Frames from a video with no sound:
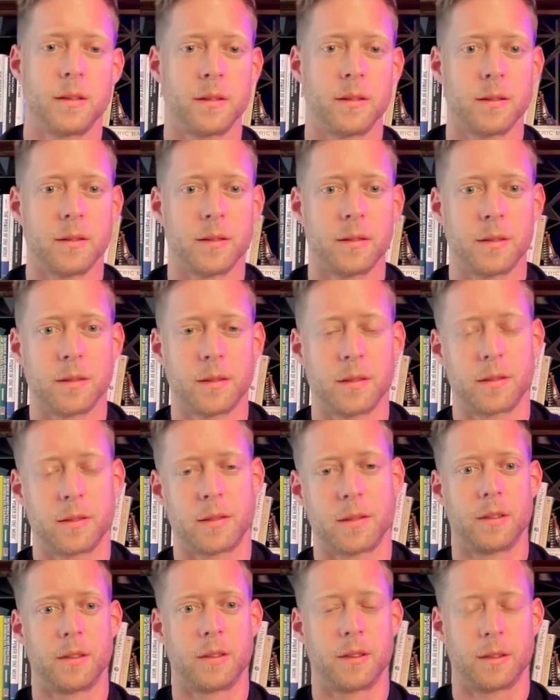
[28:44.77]

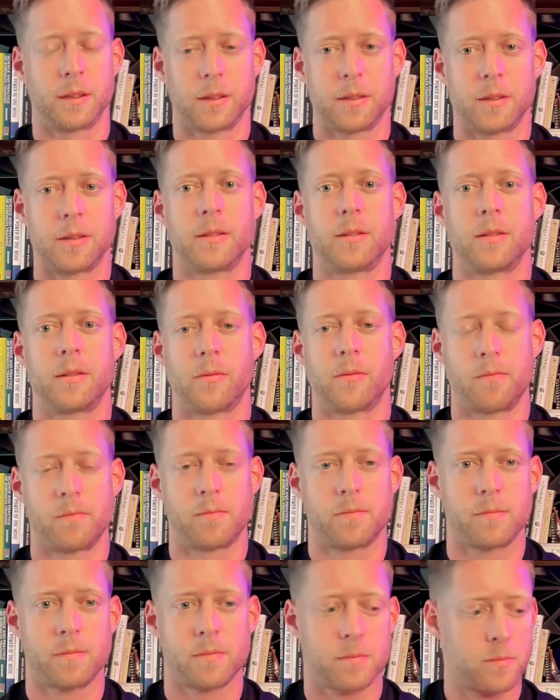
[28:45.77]

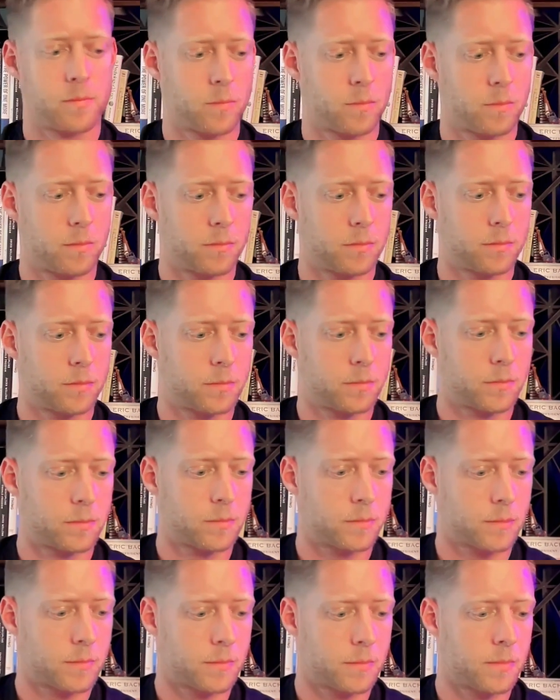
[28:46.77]

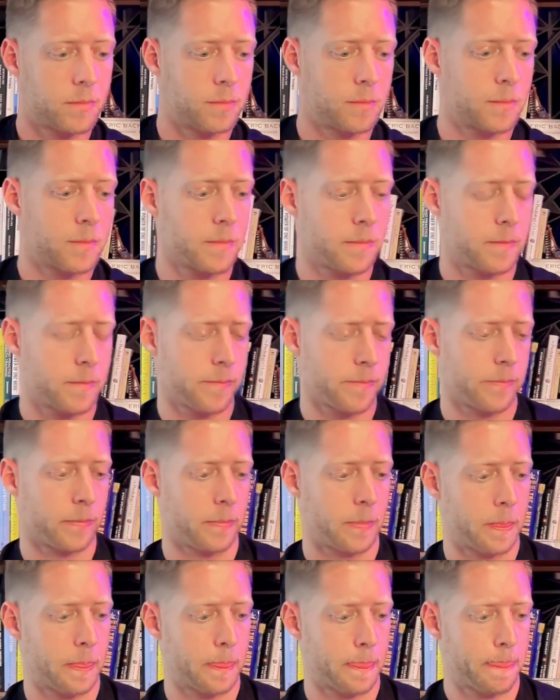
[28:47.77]

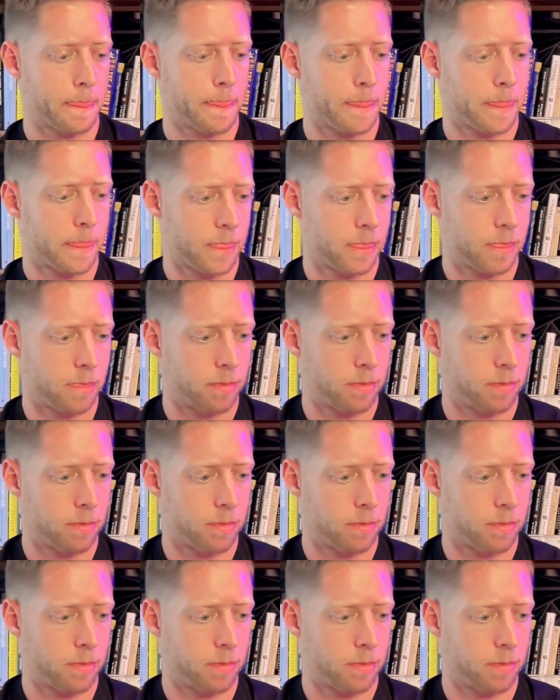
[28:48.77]
This person isn't speaking.